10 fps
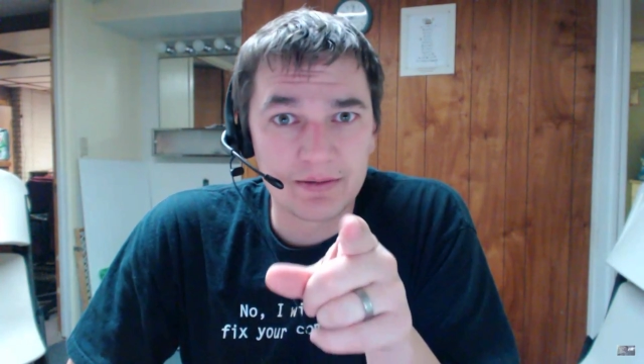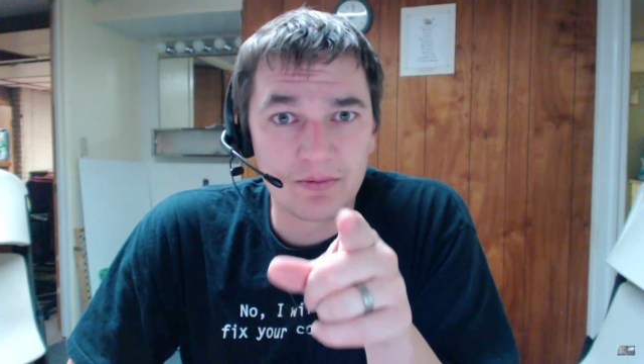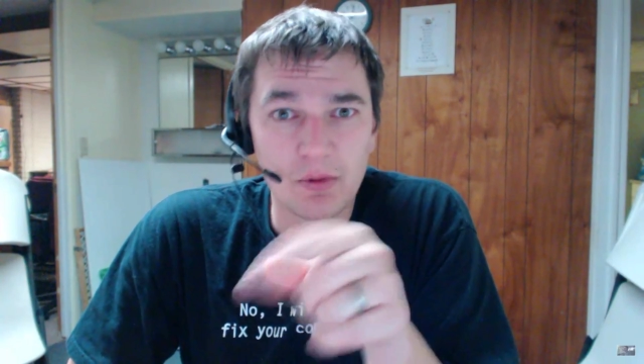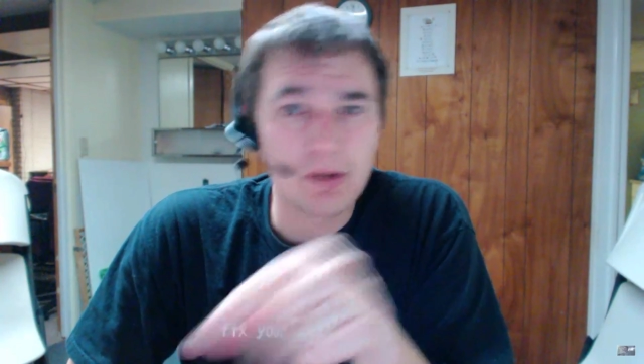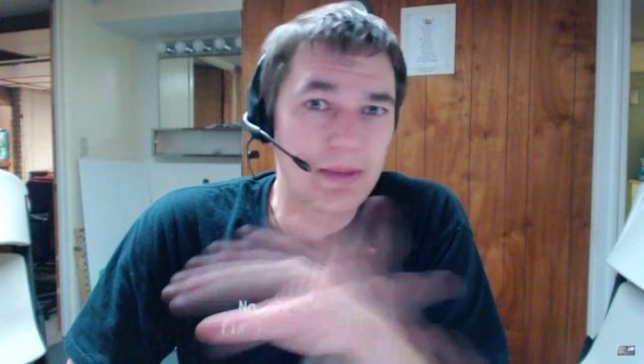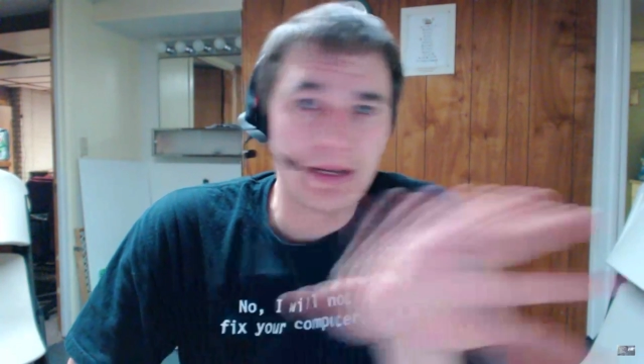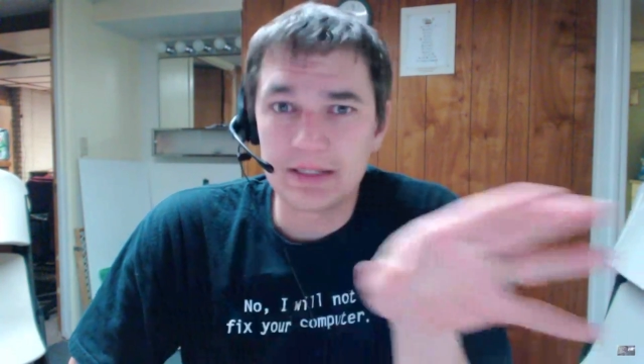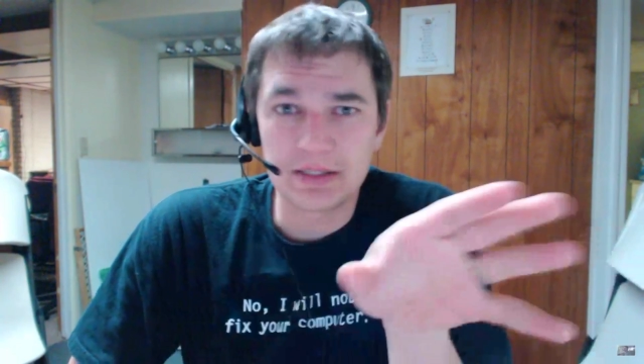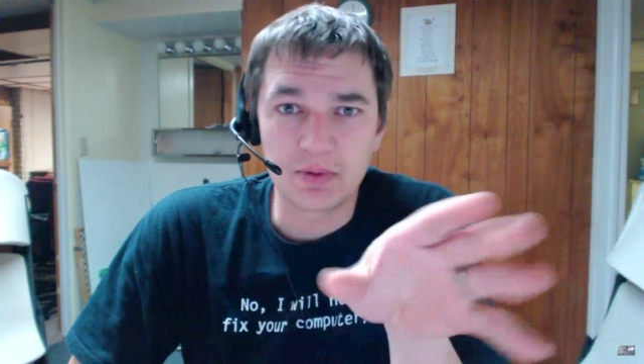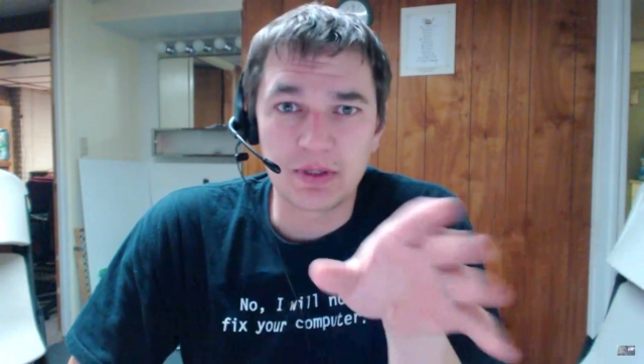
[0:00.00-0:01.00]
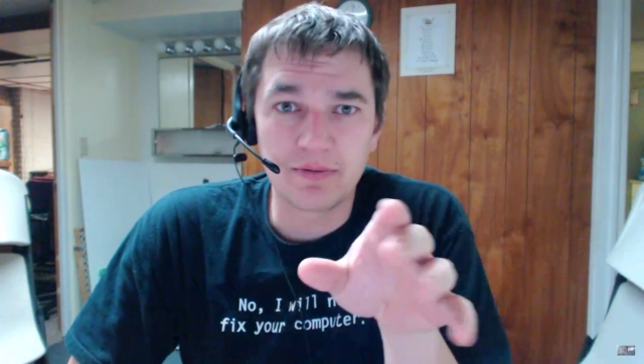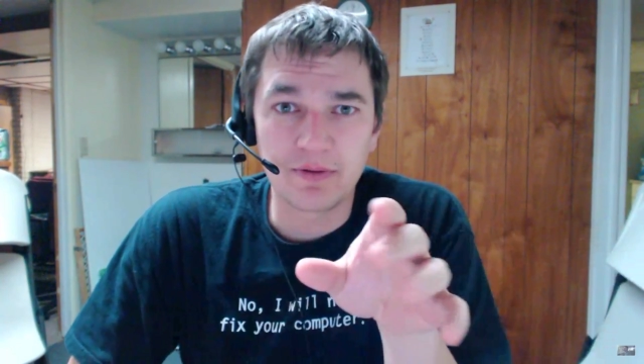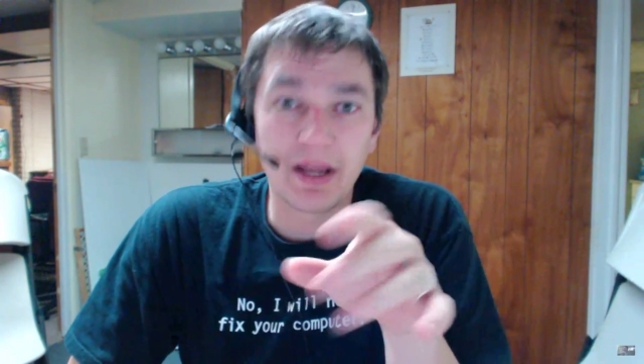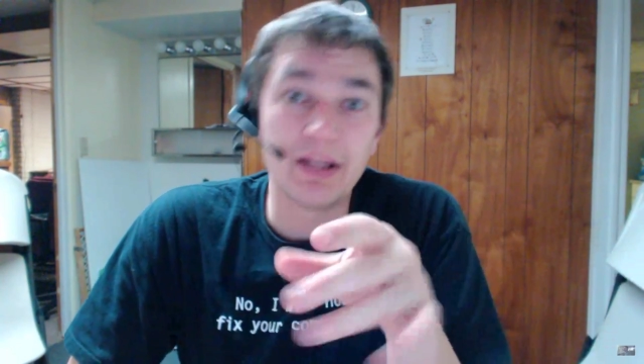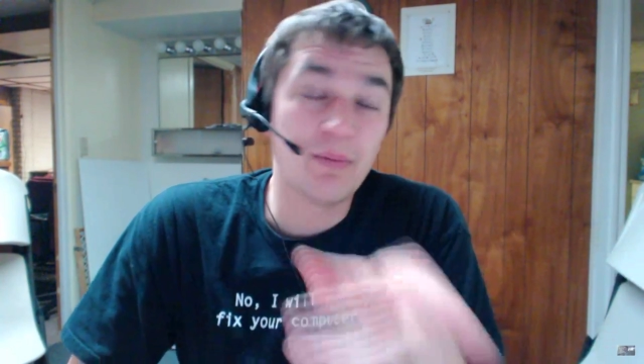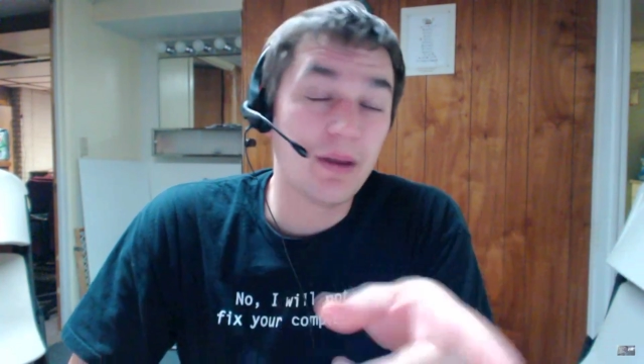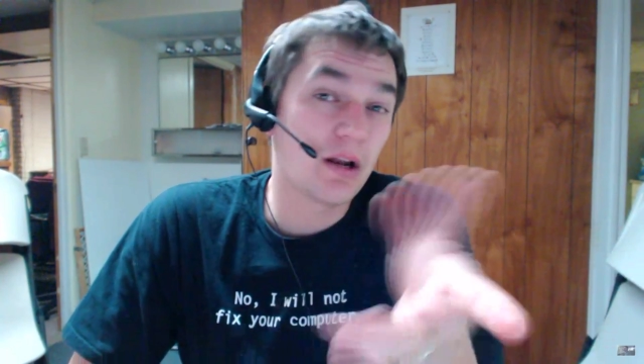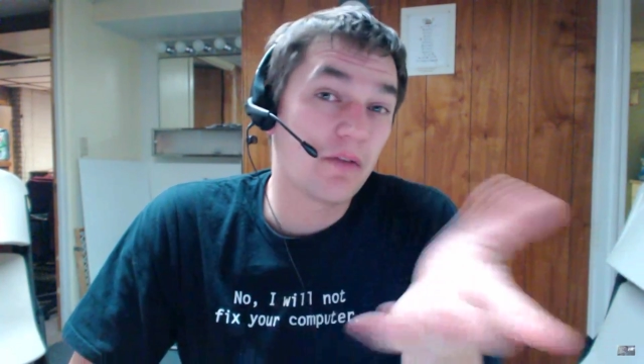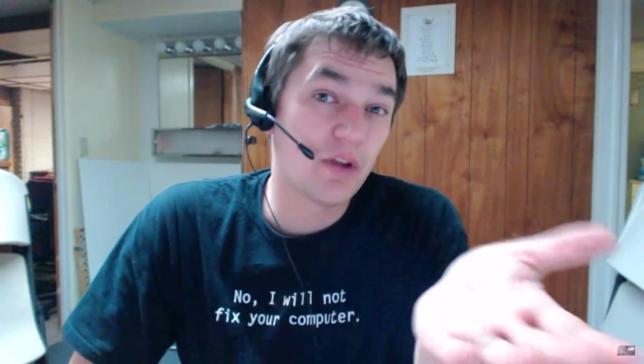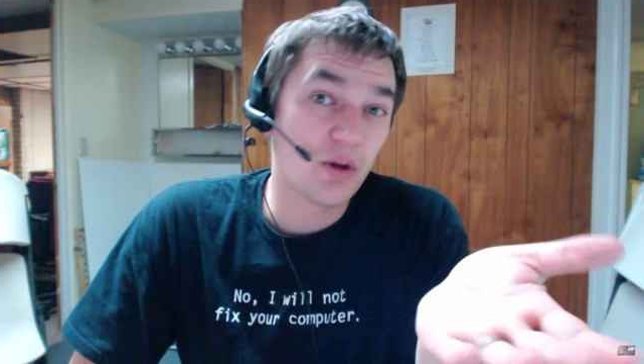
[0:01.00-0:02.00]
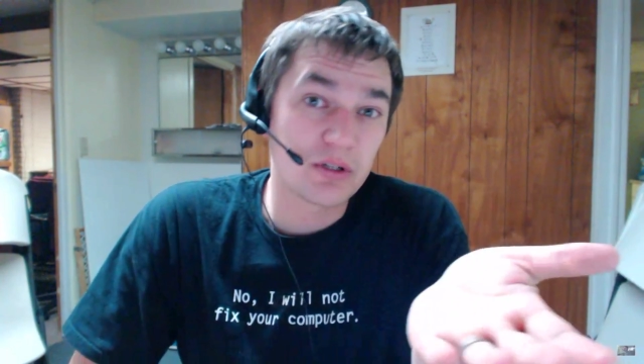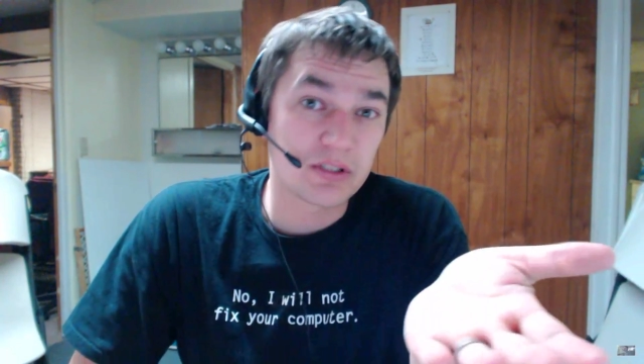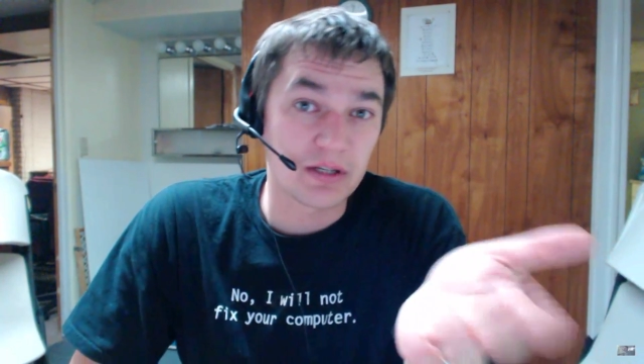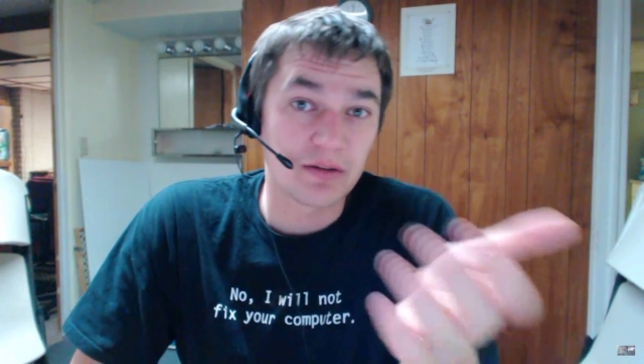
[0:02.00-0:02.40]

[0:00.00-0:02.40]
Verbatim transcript: What makes this one different? And you may not even notice it.